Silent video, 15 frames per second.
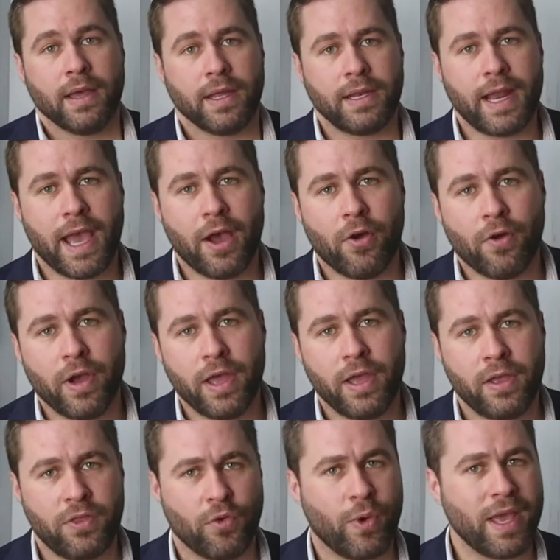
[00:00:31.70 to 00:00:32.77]
Now,
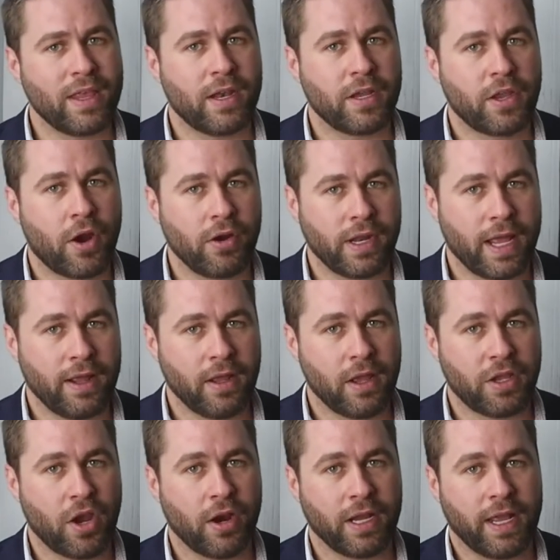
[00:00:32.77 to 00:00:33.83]
the way that a
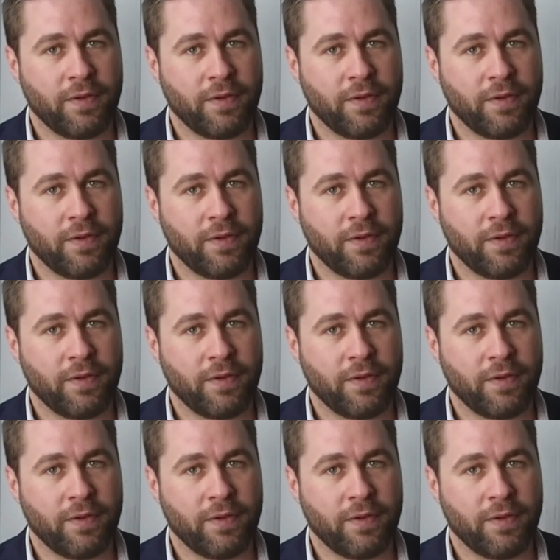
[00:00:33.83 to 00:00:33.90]
target